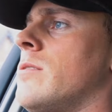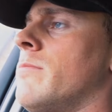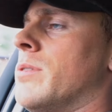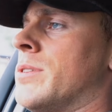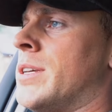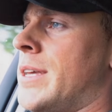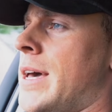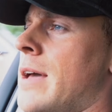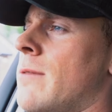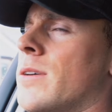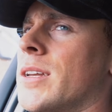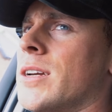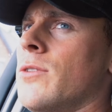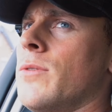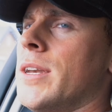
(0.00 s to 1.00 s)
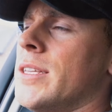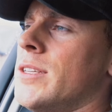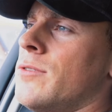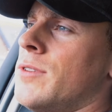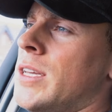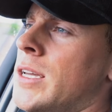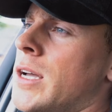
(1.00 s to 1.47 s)
But today I'm going to go in and
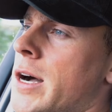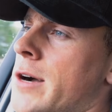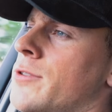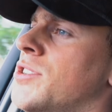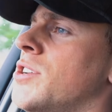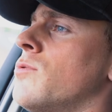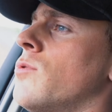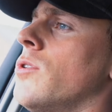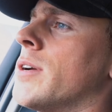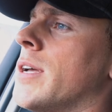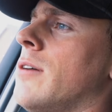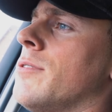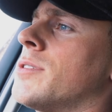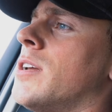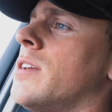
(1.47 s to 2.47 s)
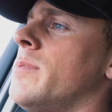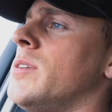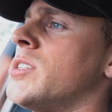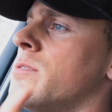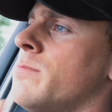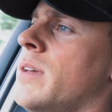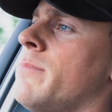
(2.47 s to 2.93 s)
do the OG workout. It's going to be
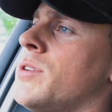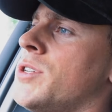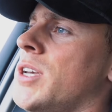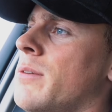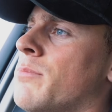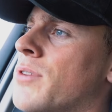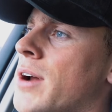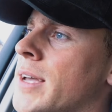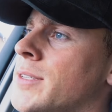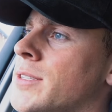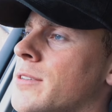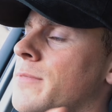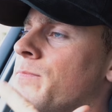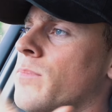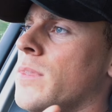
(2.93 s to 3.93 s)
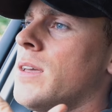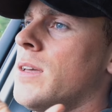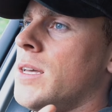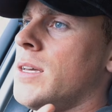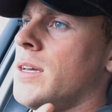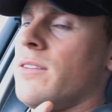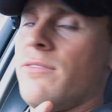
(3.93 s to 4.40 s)
Smith machine press,
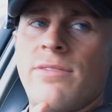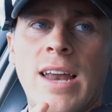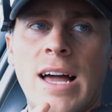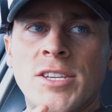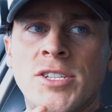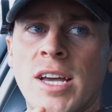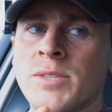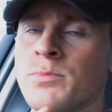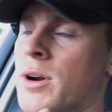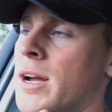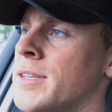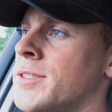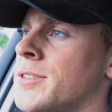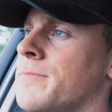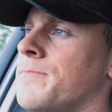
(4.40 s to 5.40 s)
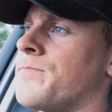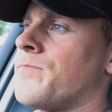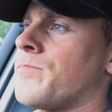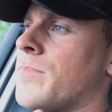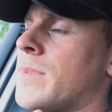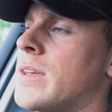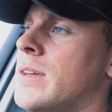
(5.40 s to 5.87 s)
flat chest press,
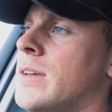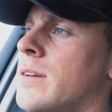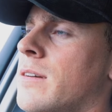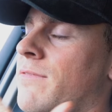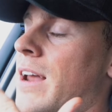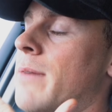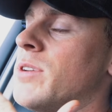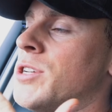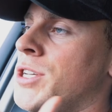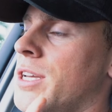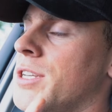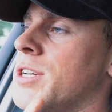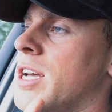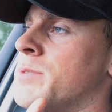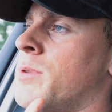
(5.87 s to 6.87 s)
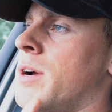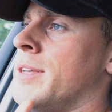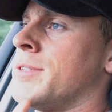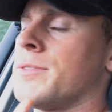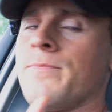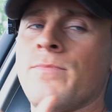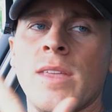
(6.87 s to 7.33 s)
flat machine chest
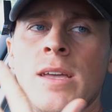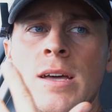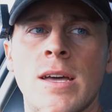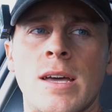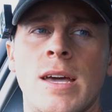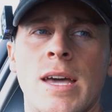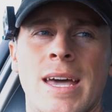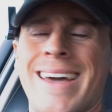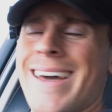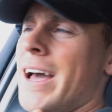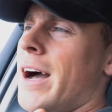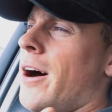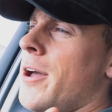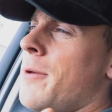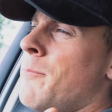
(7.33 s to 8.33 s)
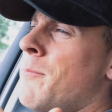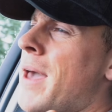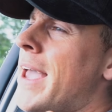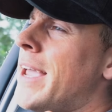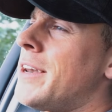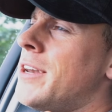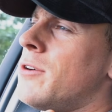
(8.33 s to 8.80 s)
press. I
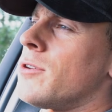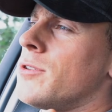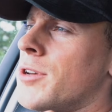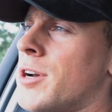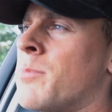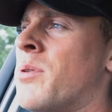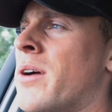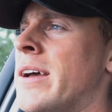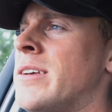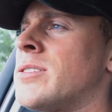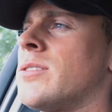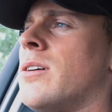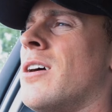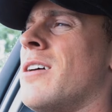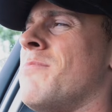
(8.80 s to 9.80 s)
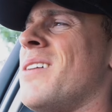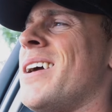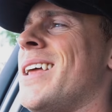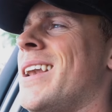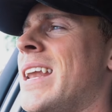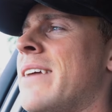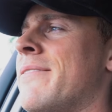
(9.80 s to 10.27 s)
may do another press or I
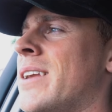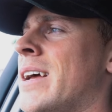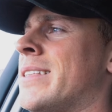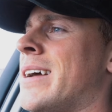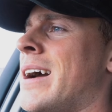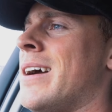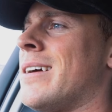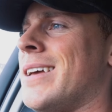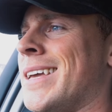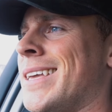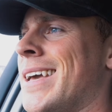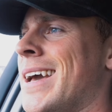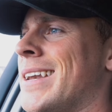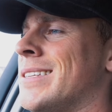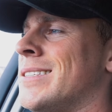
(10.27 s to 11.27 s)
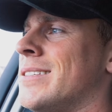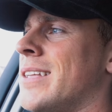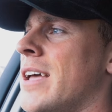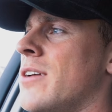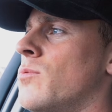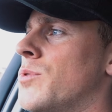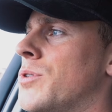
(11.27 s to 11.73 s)
may leave it at that. Again, it's
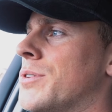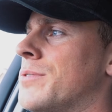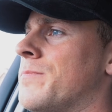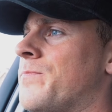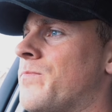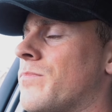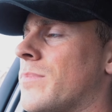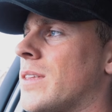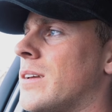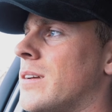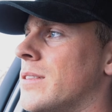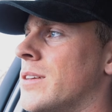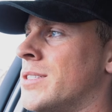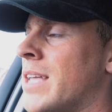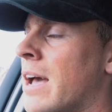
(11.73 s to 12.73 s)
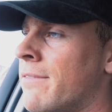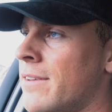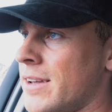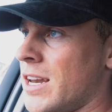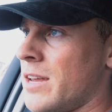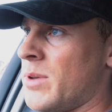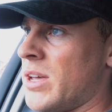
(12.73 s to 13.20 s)
day one. There's
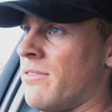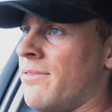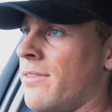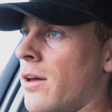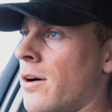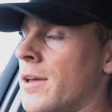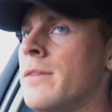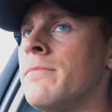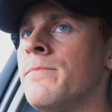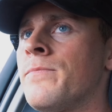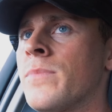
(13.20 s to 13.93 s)
definitely going to be a fly.